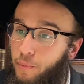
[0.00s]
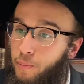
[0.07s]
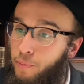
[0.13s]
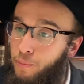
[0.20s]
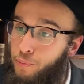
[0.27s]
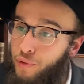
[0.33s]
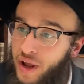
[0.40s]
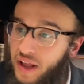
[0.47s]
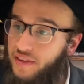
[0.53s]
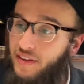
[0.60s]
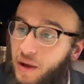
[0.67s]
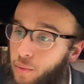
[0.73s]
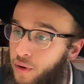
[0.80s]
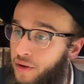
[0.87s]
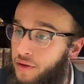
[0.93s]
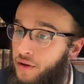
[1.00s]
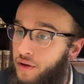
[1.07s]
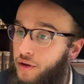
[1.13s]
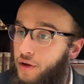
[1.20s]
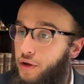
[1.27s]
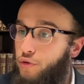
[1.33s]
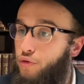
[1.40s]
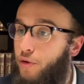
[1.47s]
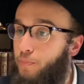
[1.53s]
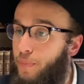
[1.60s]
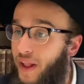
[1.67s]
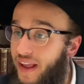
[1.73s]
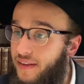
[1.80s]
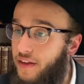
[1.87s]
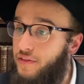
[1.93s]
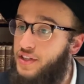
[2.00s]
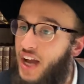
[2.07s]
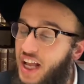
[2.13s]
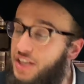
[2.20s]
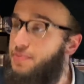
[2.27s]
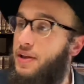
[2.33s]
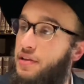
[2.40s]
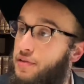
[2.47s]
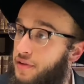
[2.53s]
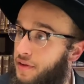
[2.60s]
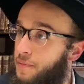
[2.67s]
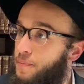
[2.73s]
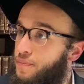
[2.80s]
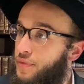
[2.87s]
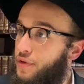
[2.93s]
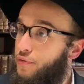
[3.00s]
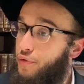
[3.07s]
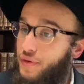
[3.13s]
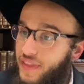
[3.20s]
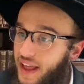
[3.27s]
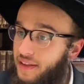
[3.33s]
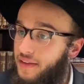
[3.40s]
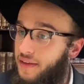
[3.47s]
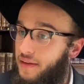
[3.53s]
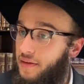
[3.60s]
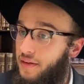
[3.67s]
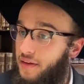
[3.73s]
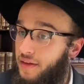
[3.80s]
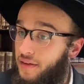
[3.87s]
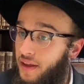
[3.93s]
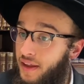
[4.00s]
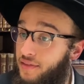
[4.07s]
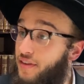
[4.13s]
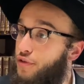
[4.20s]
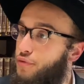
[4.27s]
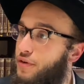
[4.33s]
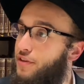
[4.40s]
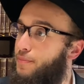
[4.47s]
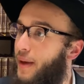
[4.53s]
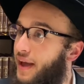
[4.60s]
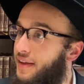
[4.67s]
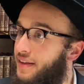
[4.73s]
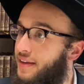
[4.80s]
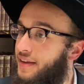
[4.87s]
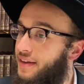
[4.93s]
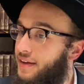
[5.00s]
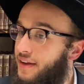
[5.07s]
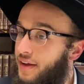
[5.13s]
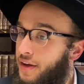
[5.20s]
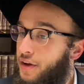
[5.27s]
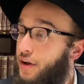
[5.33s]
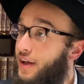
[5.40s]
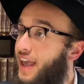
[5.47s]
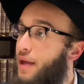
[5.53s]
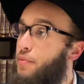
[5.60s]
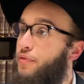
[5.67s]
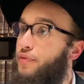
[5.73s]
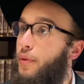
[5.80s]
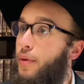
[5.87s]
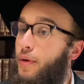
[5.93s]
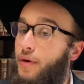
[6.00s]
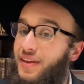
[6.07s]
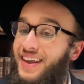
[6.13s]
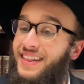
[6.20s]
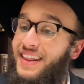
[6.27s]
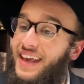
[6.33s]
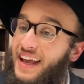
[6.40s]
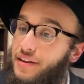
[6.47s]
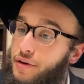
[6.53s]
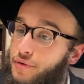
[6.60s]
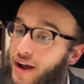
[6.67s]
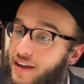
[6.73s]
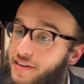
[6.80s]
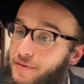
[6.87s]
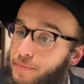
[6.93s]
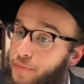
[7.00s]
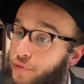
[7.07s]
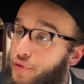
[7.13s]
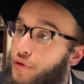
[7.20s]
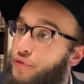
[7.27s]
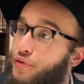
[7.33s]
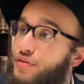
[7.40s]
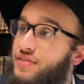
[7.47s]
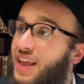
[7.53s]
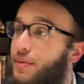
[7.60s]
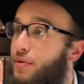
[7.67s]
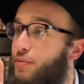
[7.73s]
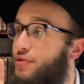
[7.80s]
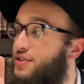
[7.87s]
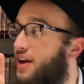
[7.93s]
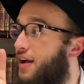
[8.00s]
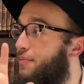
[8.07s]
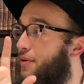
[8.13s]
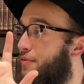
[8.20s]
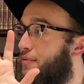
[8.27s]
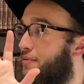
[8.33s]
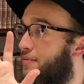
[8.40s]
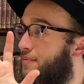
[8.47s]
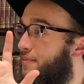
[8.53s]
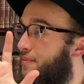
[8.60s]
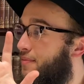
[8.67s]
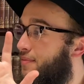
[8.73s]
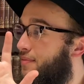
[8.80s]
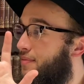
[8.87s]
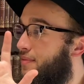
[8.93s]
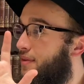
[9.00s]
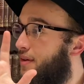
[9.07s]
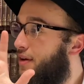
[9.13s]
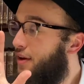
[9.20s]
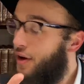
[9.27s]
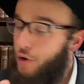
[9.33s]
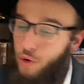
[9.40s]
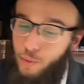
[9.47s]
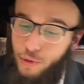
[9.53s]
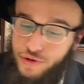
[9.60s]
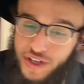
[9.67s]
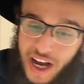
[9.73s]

bring someone to a place of judgment for that uh, disrespect, came forward and they had grasped for the first time on Moshe Rabbeinu. When Moshe